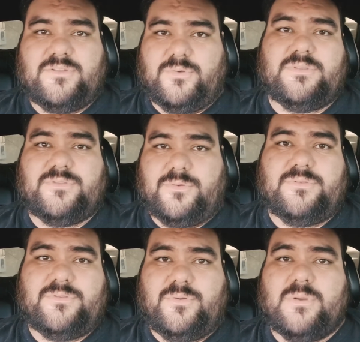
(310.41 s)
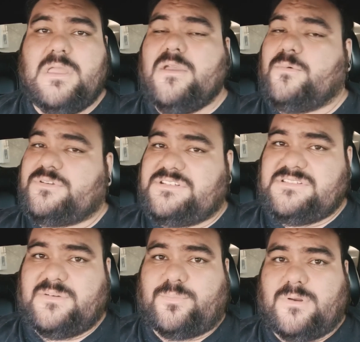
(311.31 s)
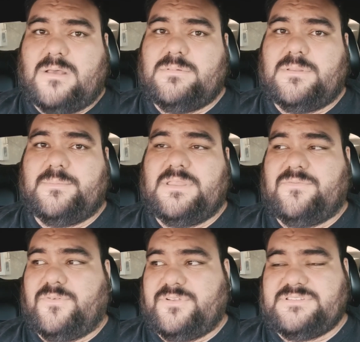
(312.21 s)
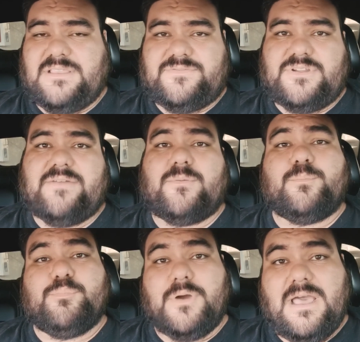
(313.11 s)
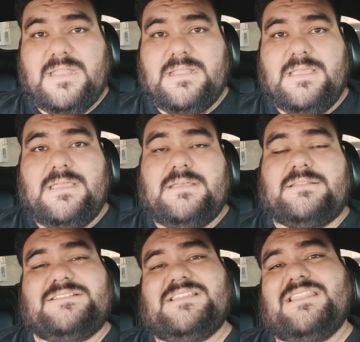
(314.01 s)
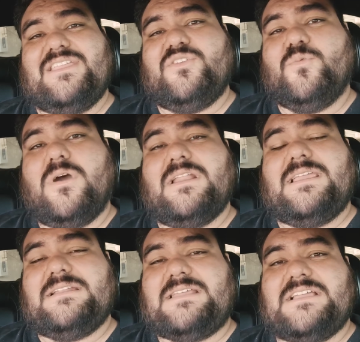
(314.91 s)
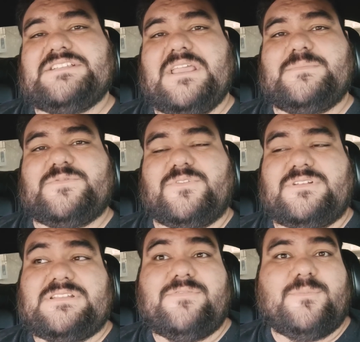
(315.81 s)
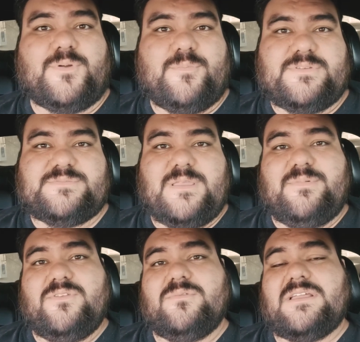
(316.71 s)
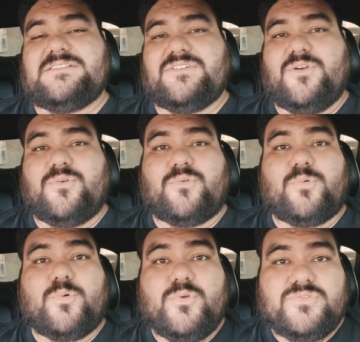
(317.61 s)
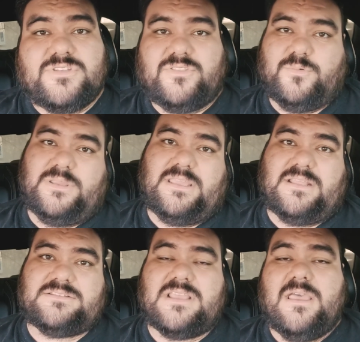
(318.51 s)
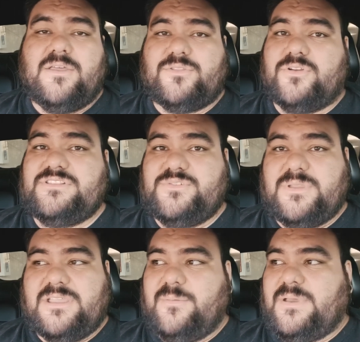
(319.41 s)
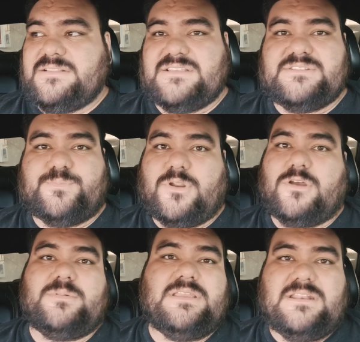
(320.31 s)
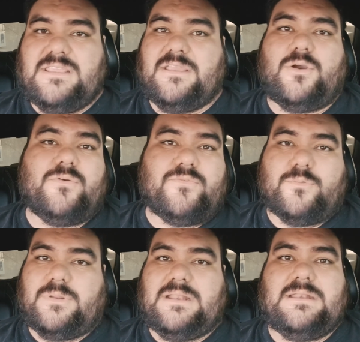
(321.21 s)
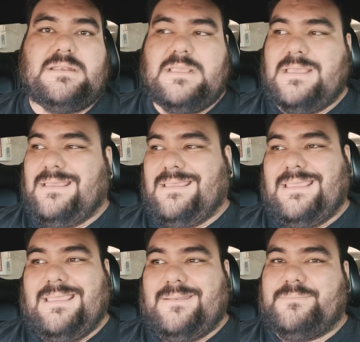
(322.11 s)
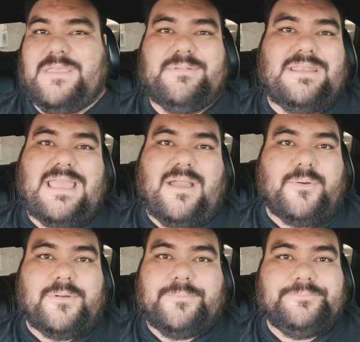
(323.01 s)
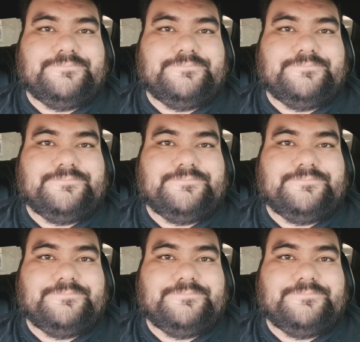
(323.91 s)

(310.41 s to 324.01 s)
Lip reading: through and through and through, which isn't a problem if you're a safe driver. But let's say that you want to get dash cams for a different purpose. Maybe you like to go cruise on the weekends. 32 gigabytes is probably going to get overwritten in maybe an hour.